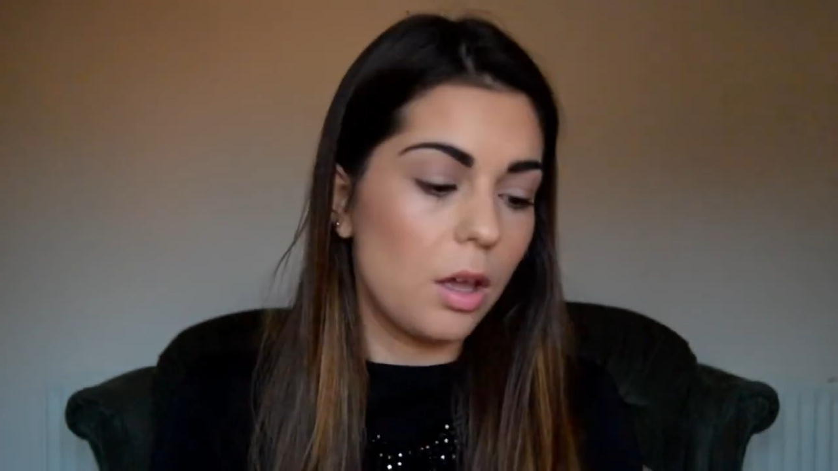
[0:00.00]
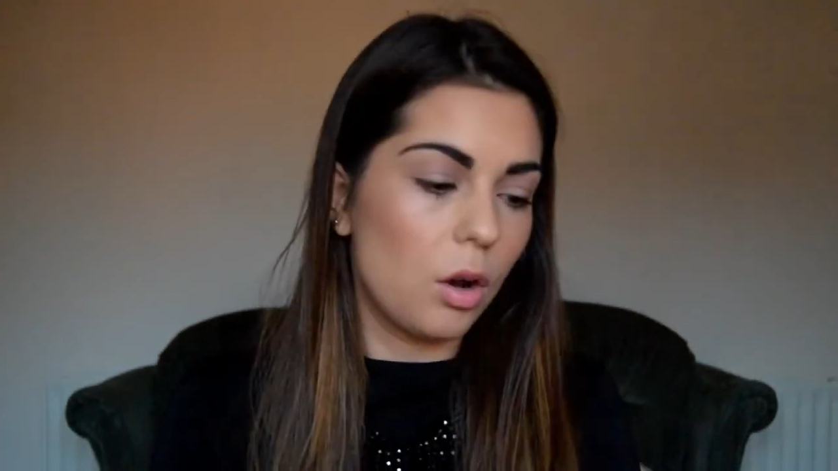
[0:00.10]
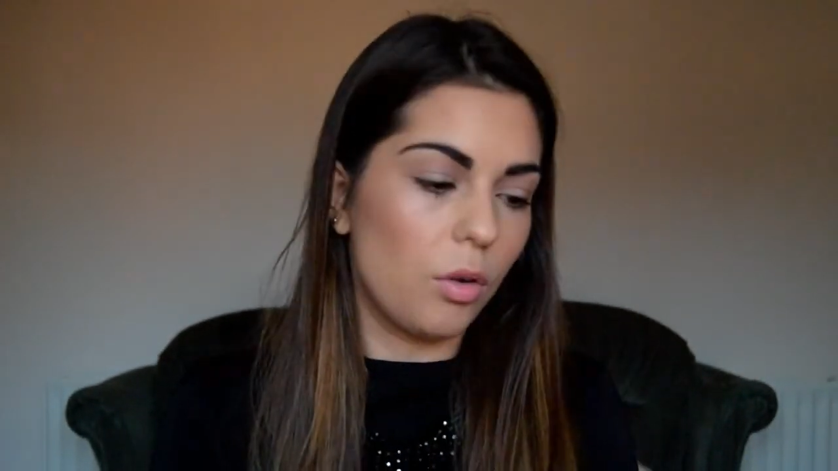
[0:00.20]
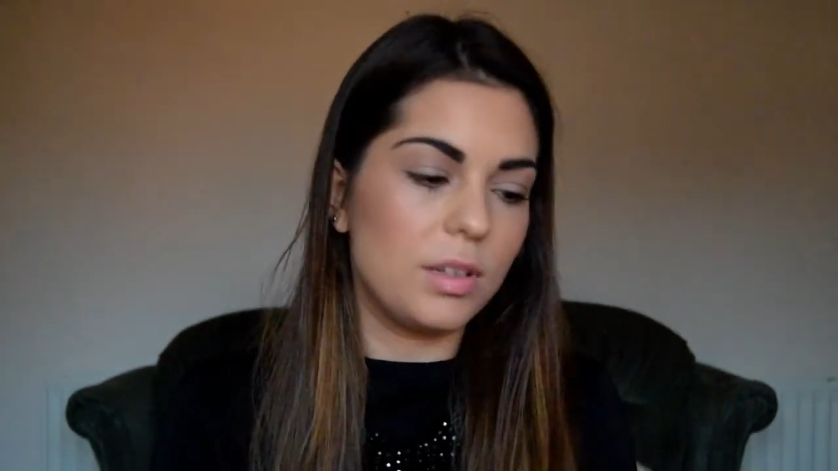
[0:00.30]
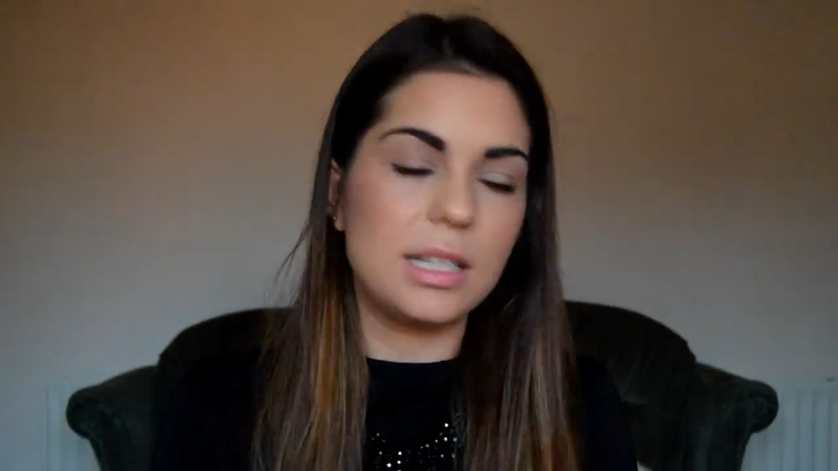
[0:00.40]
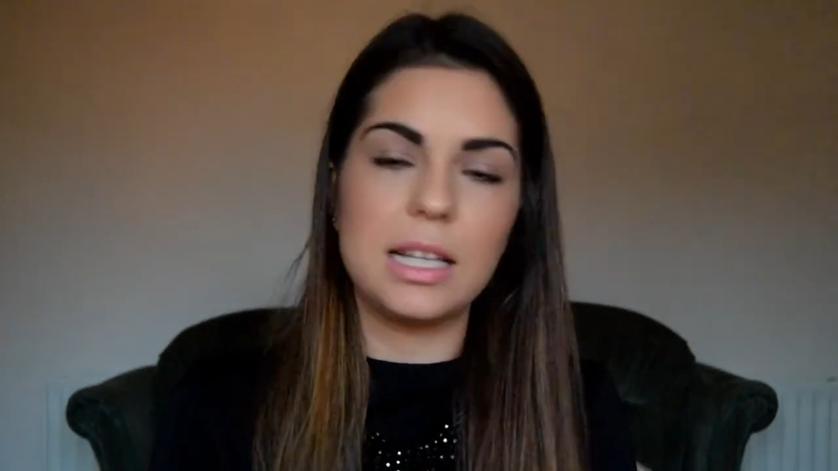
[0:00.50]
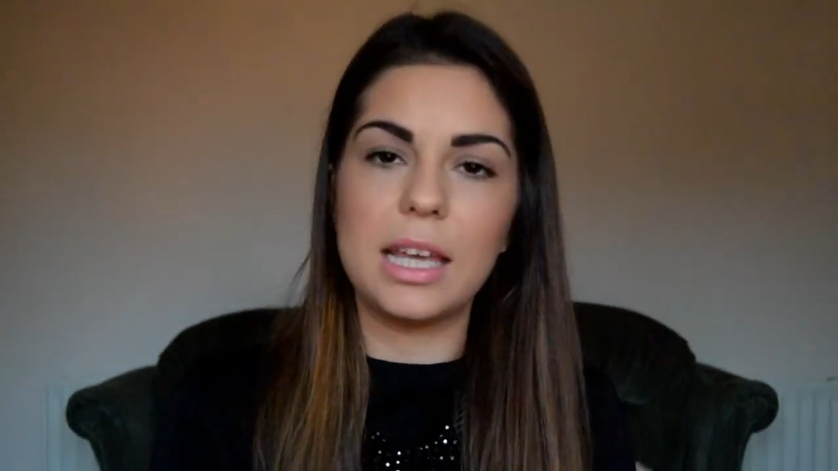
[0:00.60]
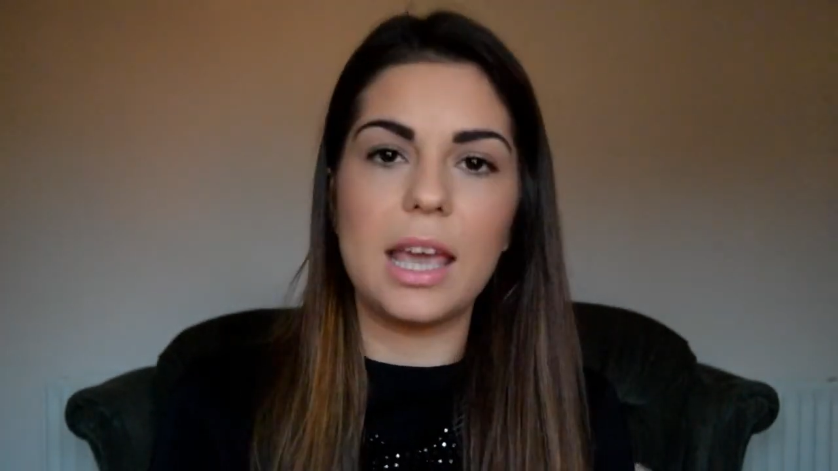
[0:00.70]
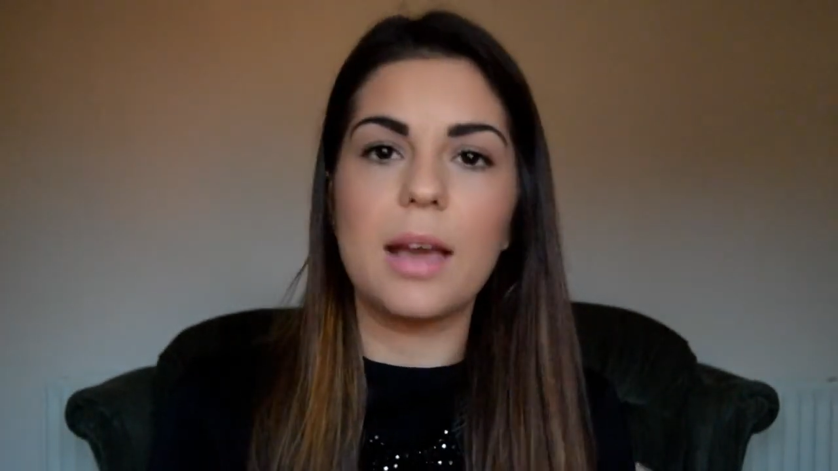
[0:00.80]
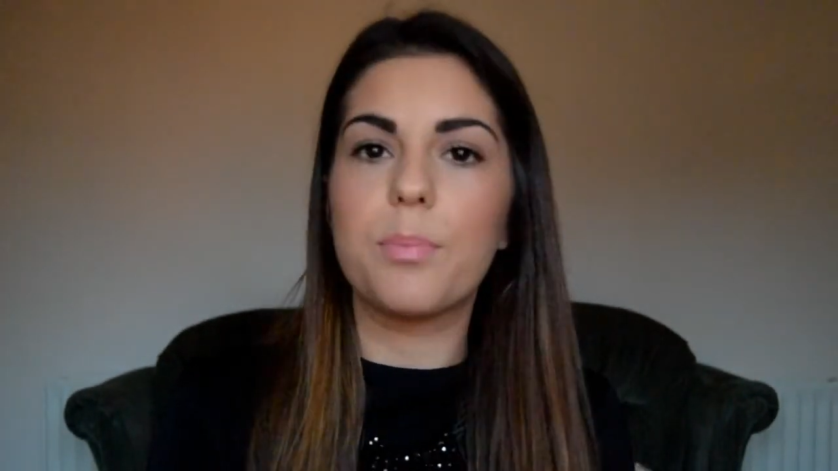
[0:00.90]

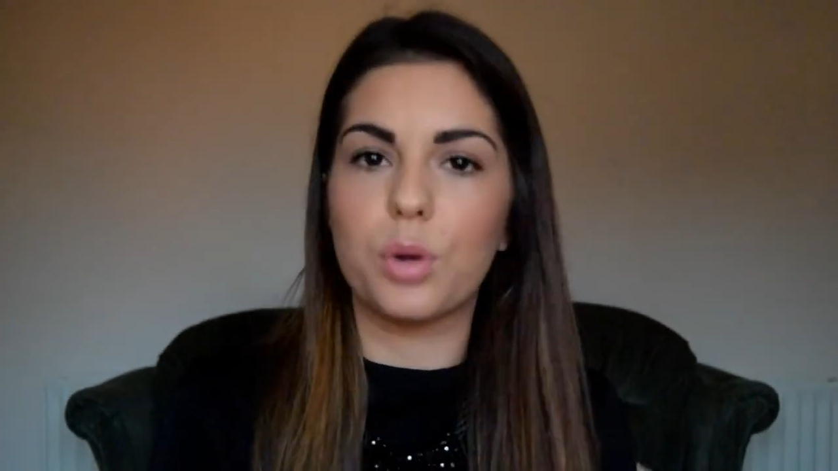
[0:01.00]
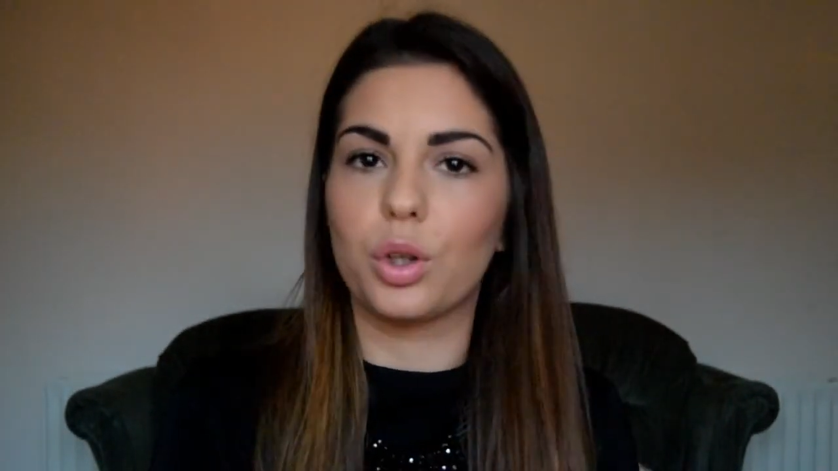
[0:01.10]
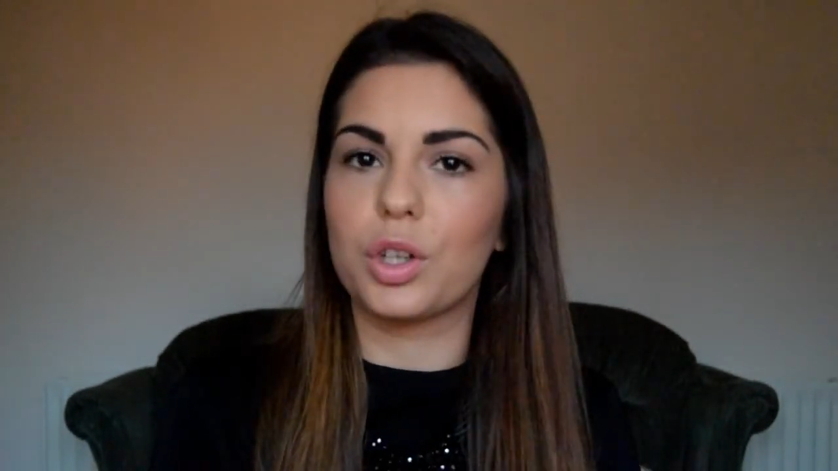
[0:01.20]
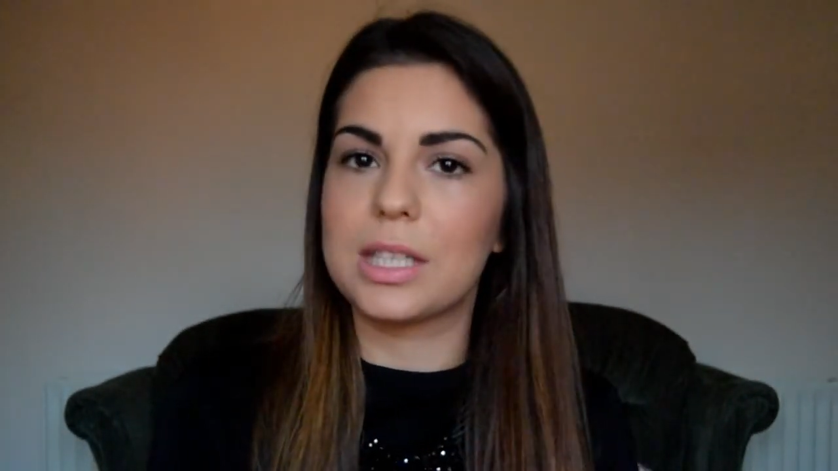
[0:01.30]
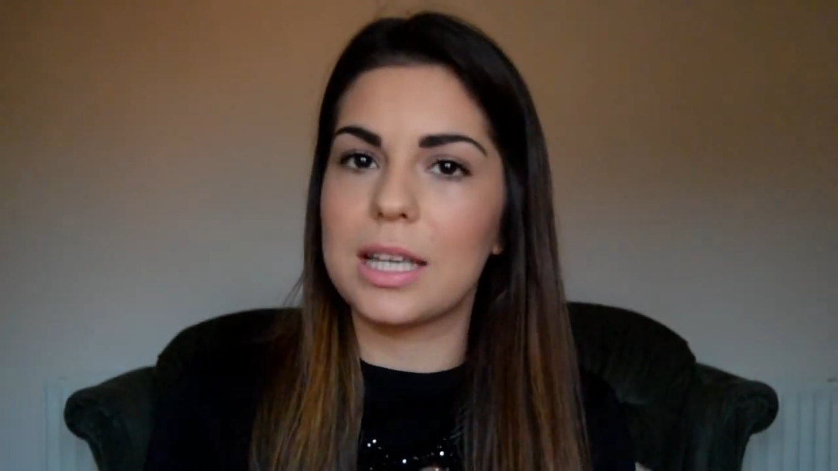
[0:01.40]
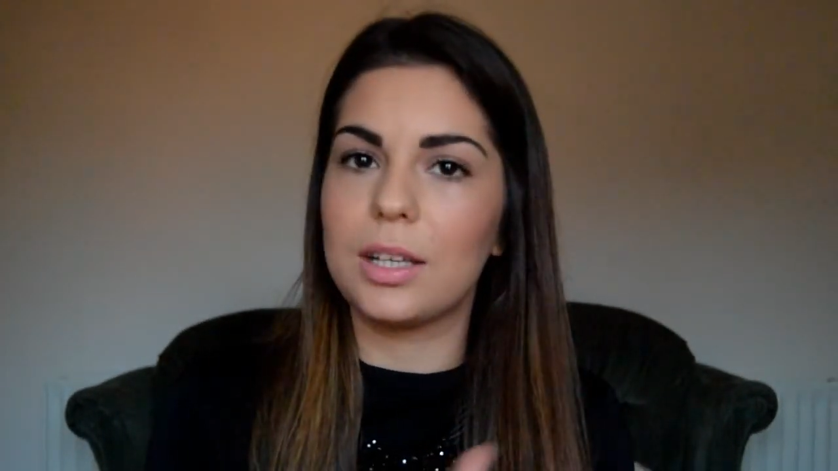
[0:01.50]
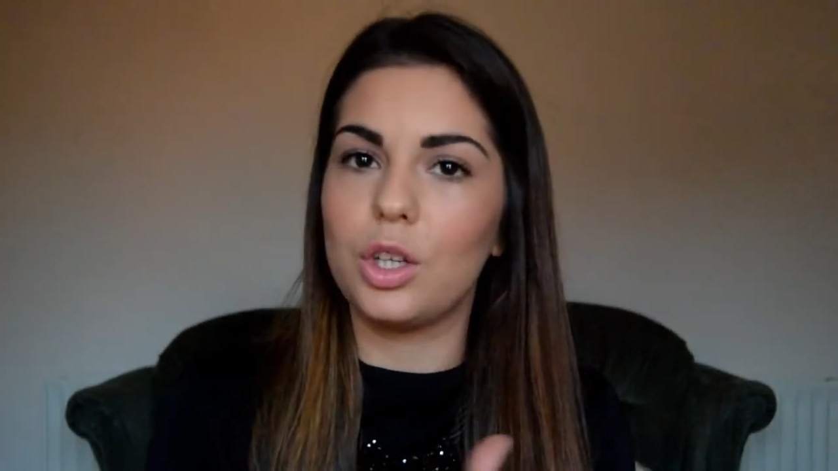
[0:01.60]
obviously products,